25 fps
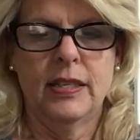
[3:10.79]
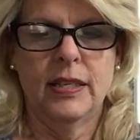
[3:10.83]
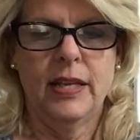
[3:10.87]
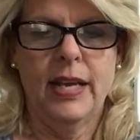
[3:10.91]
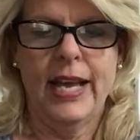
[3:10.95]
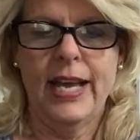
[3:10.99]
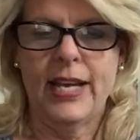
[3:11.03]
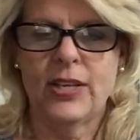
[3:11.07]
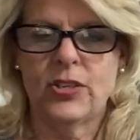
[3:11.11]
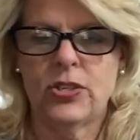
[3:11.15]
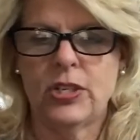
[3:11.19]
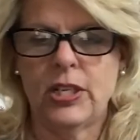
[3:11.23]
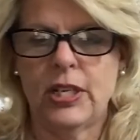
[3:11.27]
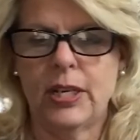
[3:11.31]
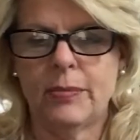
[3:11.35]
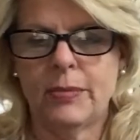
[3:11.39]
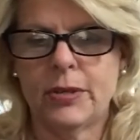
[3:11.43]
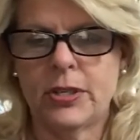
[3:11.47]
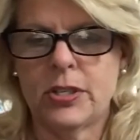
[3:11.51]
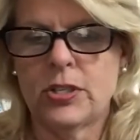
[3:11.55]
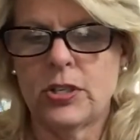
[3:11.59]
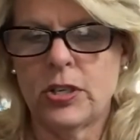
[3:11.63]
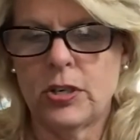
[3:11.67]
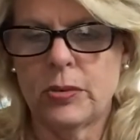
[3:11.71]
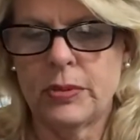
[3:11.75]
Actually, I'm gonna
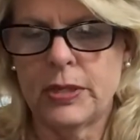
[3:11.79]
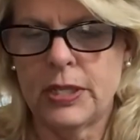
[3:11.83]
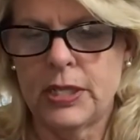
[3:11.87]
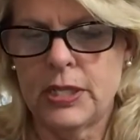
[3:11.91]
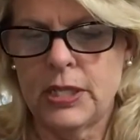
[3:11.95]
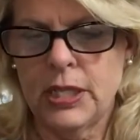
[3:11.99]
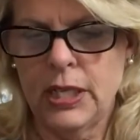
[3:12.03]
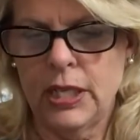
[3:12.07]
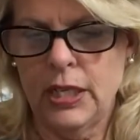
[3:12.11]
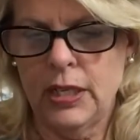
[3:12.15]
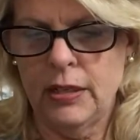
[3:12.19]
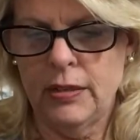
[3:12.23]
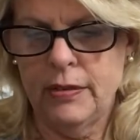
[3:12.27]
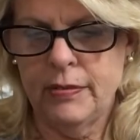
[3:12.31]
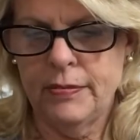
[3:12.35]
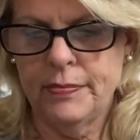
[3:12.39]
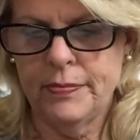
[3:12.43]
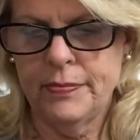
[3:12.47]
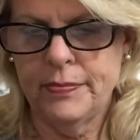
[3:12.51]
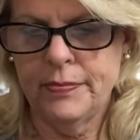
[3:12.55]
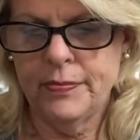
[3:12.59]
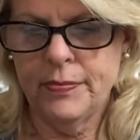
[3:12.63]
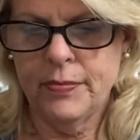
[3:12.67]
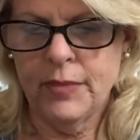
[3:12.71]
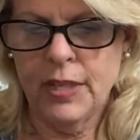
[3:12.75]
start with C.
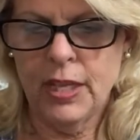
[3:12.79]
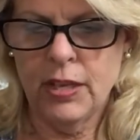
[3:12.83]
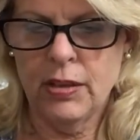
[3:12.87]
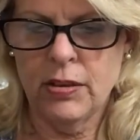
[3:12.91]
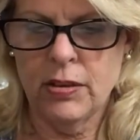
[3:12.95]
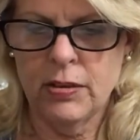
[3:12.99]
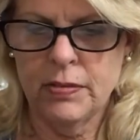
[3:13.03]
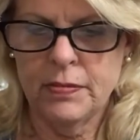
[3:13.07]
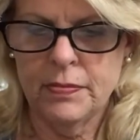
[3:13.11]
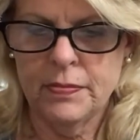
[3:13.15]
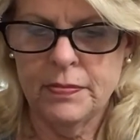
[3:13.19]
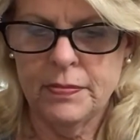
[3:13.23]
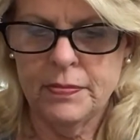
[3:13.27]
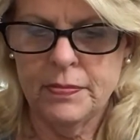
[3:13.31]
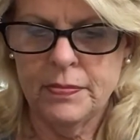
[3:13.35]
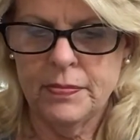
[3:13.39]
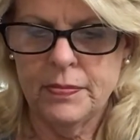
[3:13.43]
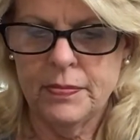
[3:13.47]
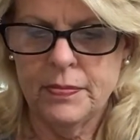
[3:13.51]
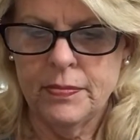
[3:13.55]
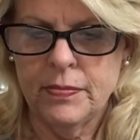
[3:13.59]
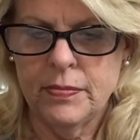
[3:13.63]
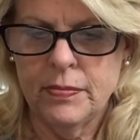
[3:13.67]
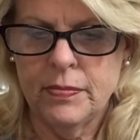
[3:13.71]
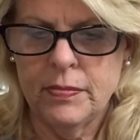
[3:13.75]
Hang on,
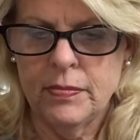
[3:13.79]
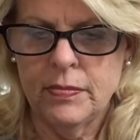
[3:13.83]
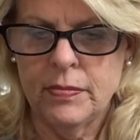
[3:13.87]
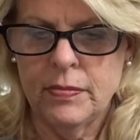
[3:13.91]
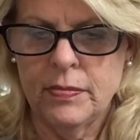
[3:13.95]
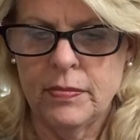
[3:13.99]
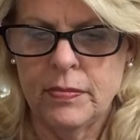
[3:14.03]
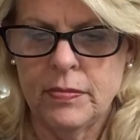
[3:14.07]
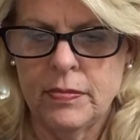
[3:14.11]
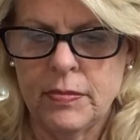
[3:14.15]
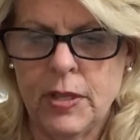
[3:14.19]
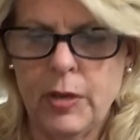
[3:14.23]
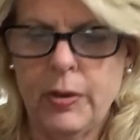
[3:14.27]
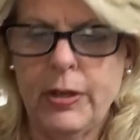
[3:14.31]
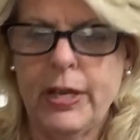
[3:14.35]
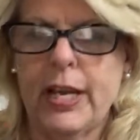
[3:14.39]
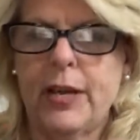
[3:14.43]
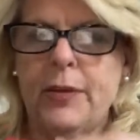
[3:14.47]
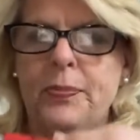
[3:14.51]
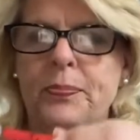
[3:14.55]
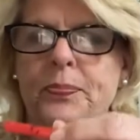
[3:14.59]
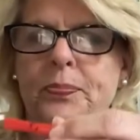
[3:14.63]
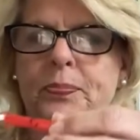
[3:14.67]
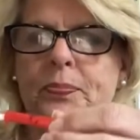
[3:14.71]
there we go.